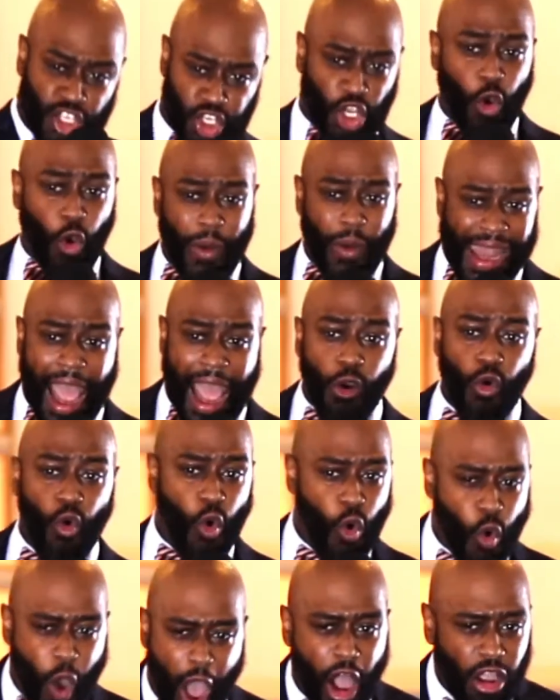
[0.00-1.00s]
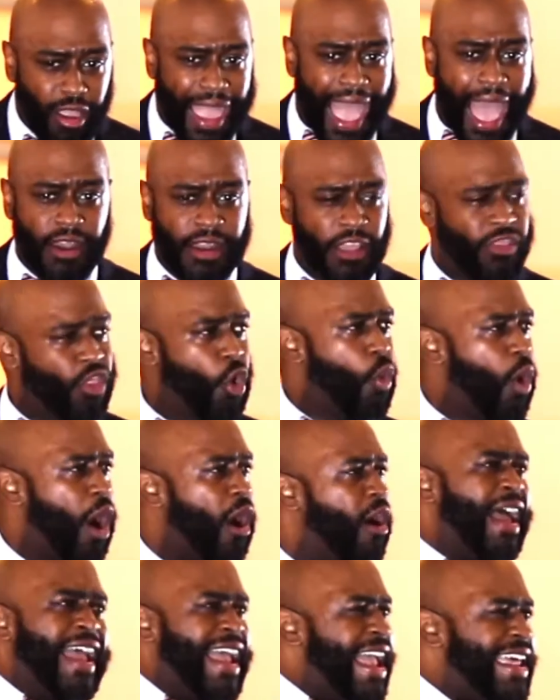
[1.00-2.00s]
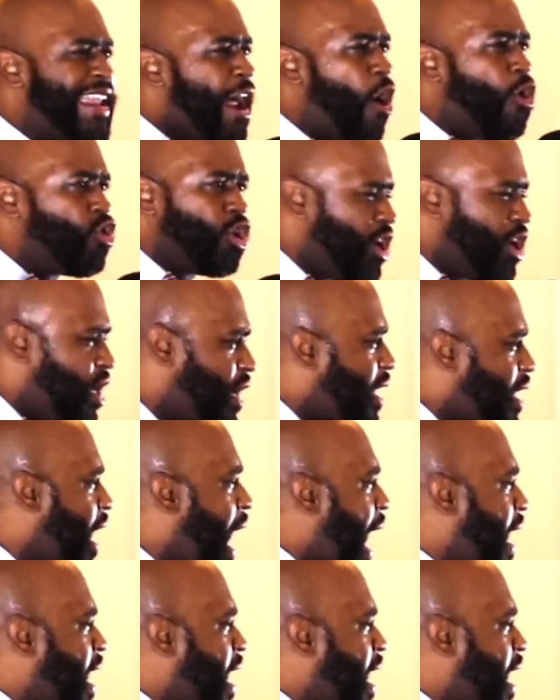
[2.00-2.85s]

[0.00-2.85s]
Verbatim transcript: So when I walk out in the world, it don't look